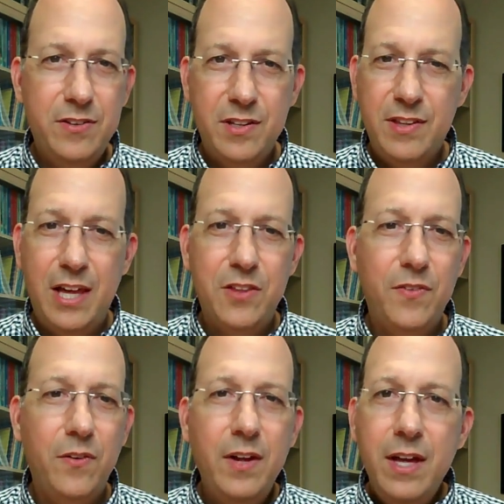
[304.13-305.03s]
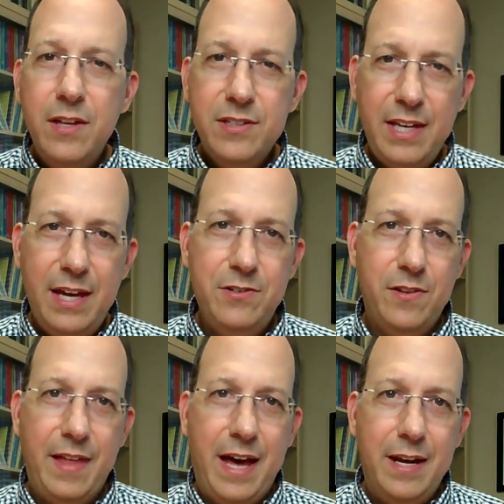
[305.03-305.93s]
successful. Schedule
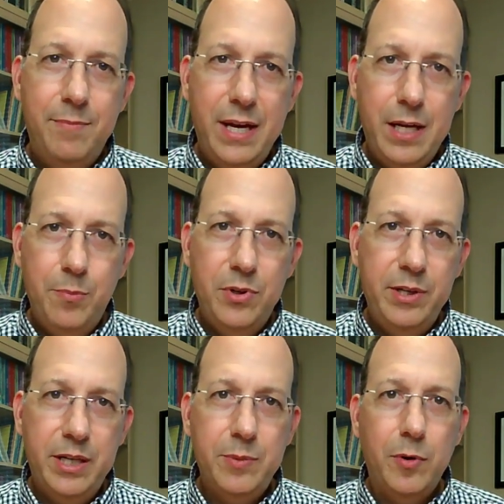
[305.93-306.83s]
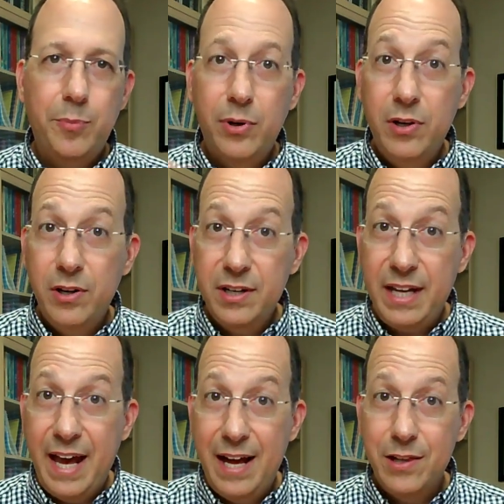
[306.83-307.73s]
that, make it predictable, put it on a
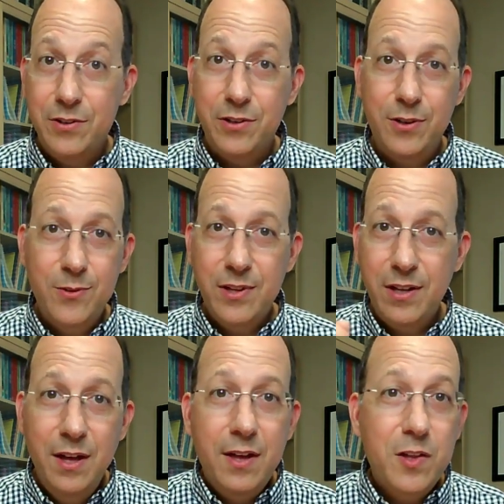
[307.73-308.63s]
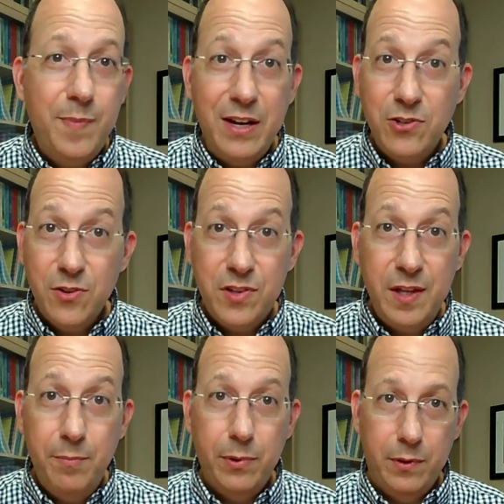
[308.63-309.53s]
calendar, use a special
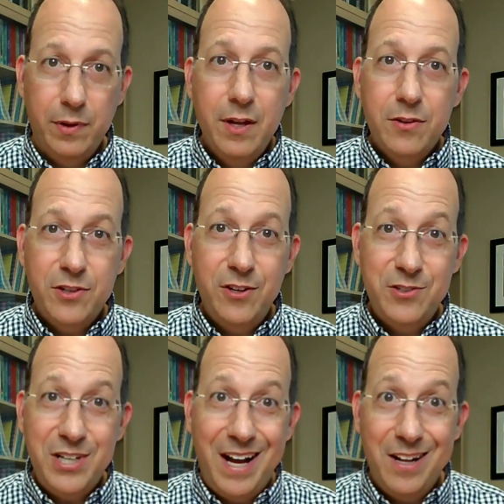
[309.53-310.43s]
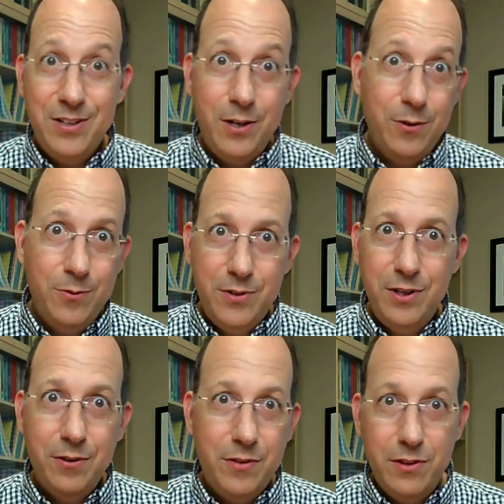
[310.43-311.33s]
symbol so your child knows,
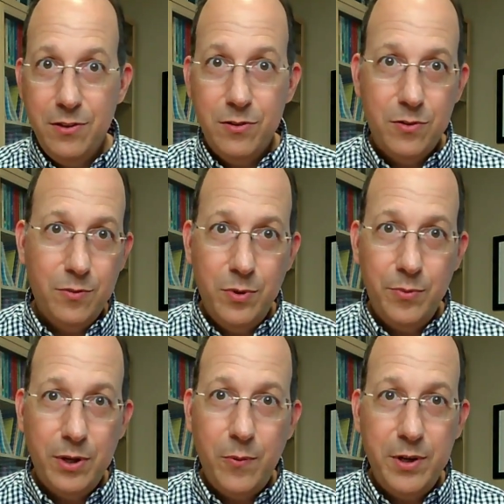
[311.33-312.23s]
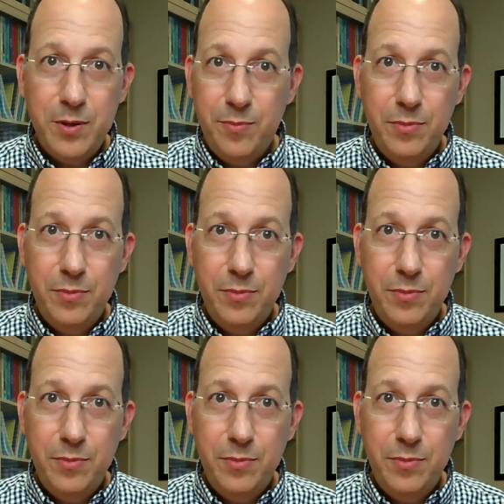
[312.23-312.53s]
this is when we're going to,